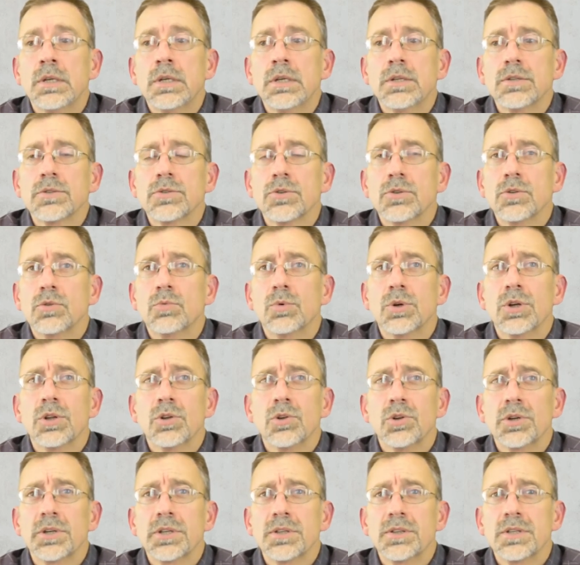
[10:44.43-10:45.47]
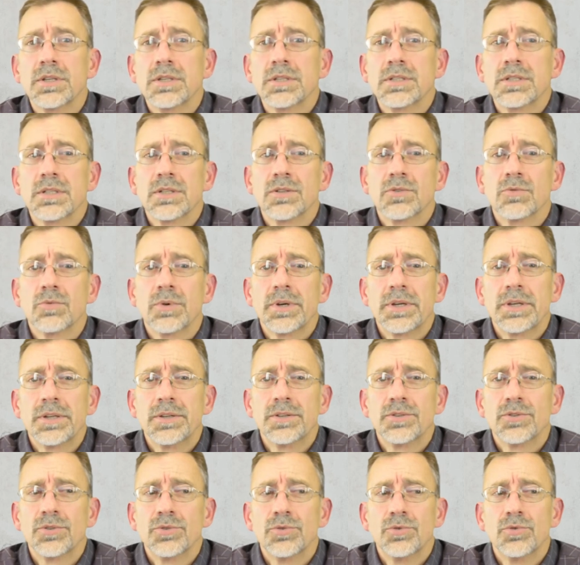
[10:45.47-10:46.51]
So you want to look at this as a way
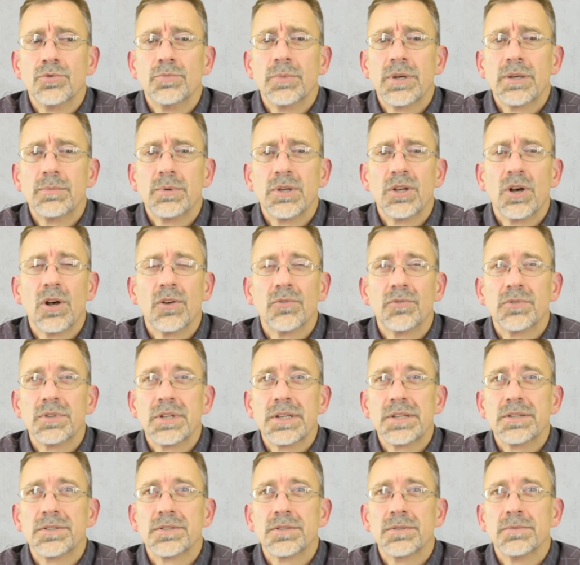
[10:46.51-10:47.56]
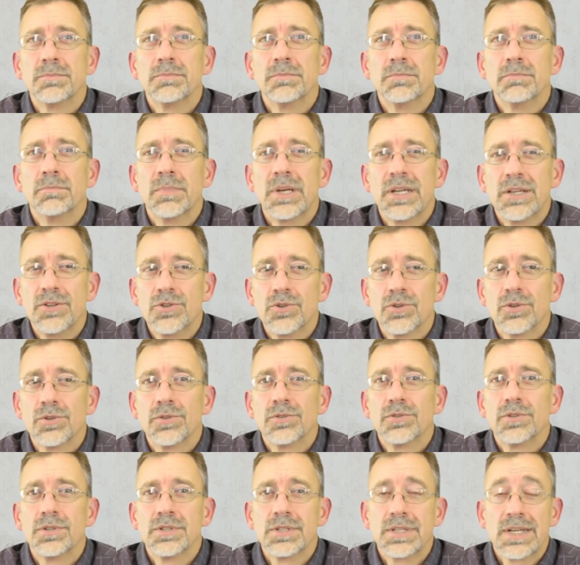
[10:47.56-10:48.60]
to maybe offset some major
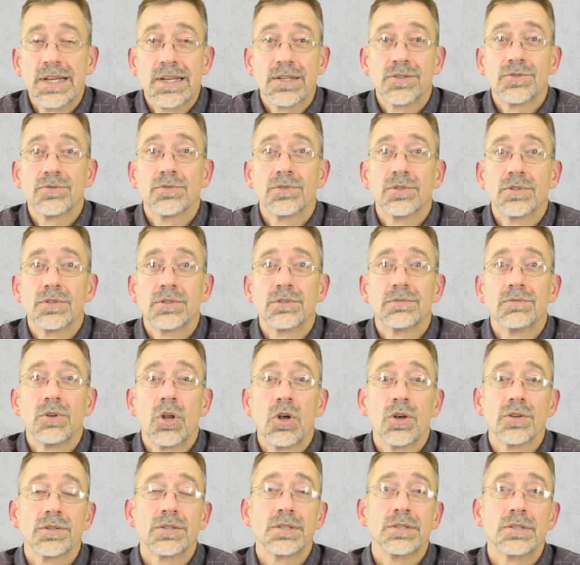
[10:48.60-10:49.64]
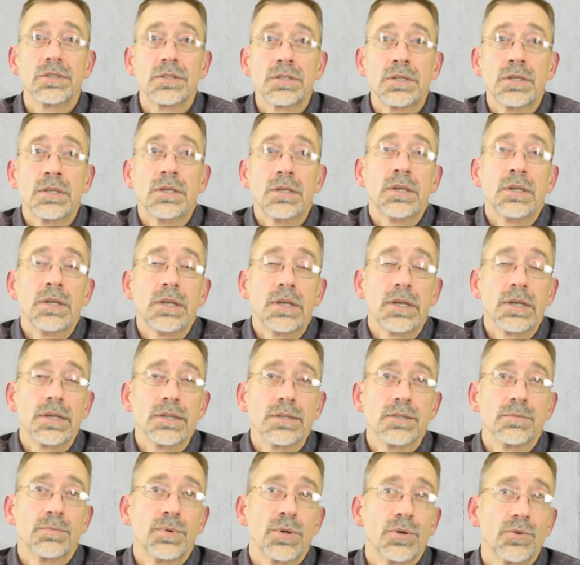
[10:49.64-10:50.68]
disastrous losses, as
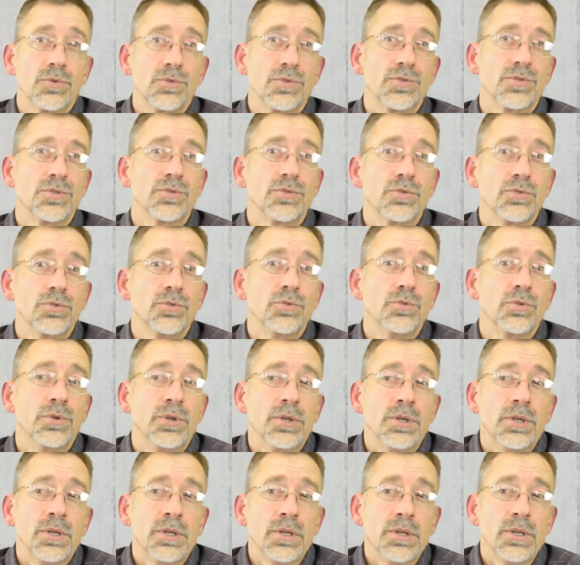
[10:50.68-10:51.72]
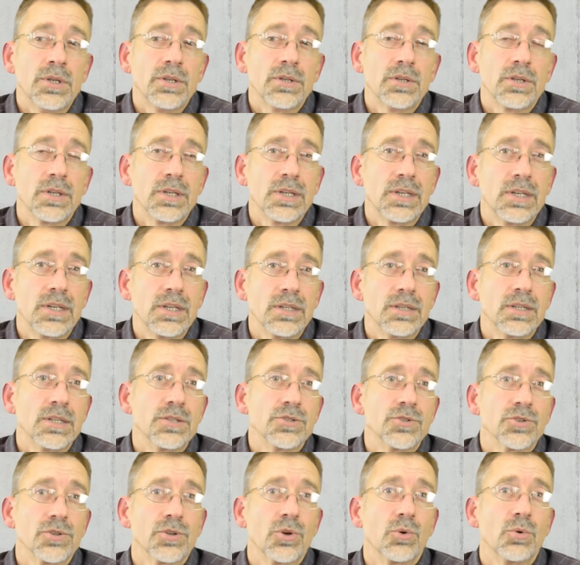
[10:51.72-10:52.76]
opposed to thinking that
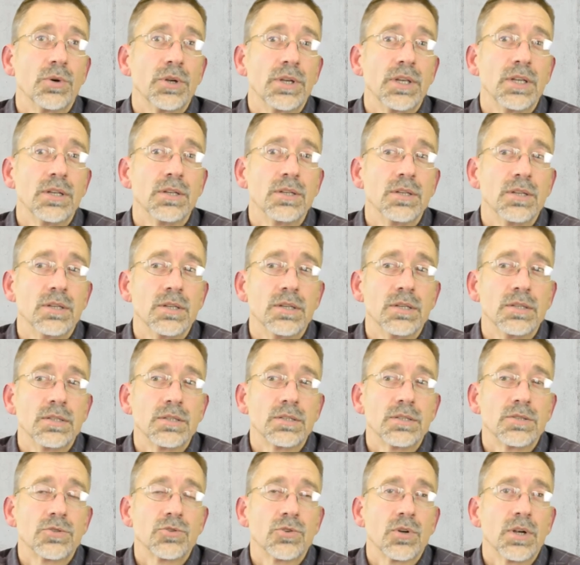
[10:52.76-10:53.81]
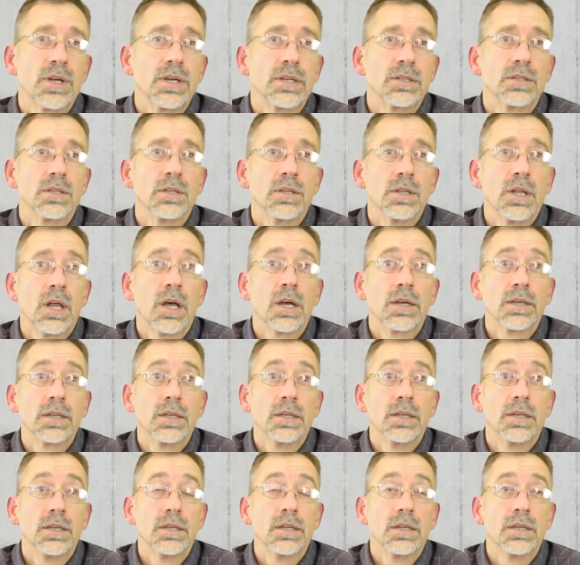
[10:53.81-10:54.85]
you're going into this trying to lock
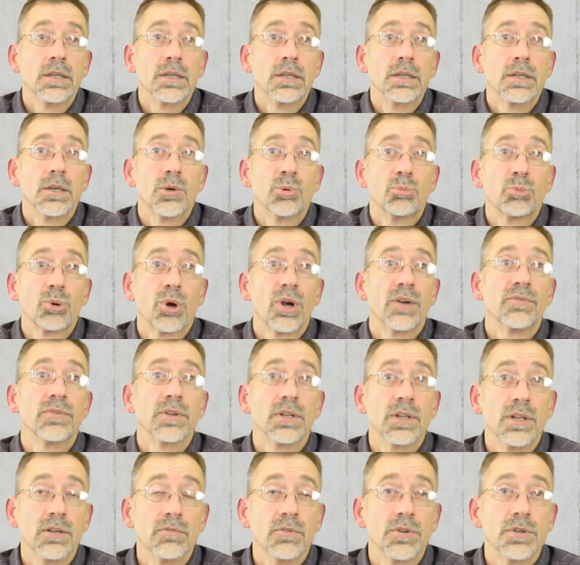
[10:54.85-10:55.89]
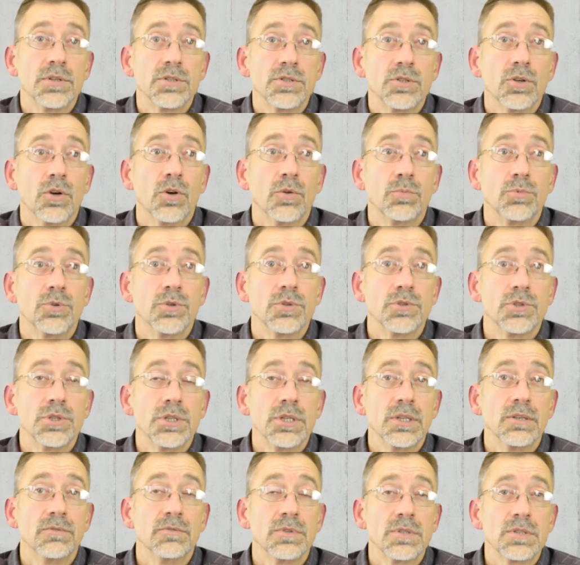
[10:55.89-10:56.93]
in a profit level that you hope to
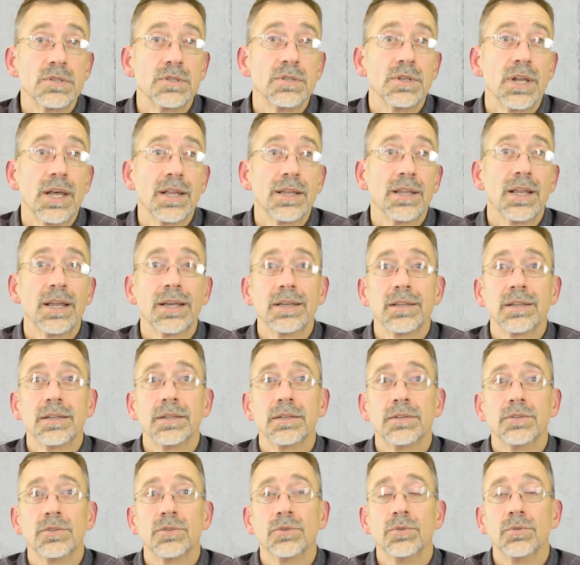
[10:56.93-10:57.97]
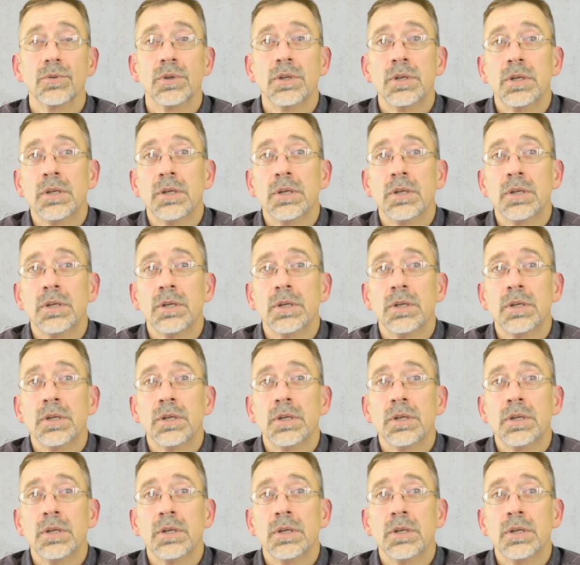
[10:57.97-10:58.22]
achieve. It's not likely to.